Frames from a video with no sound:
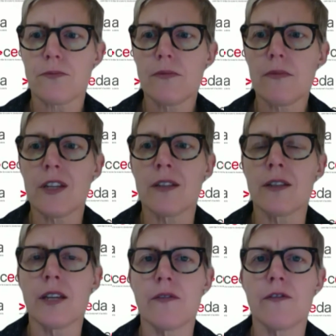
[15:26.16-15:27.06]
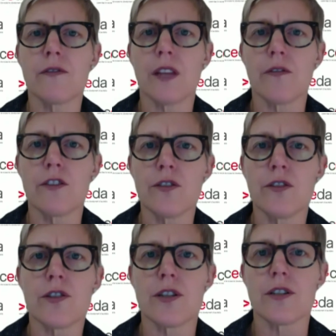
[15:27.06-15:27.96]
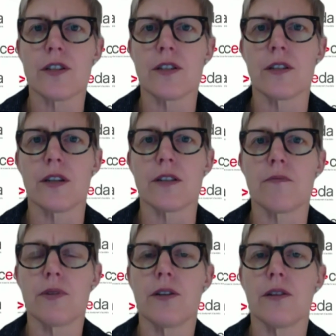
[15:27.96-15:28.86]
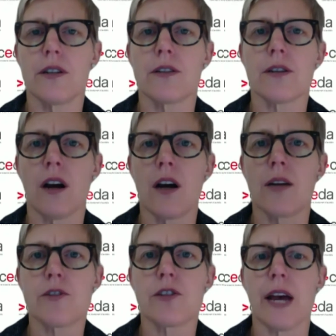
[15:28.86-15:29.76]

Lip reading: that they've used this as a period in time to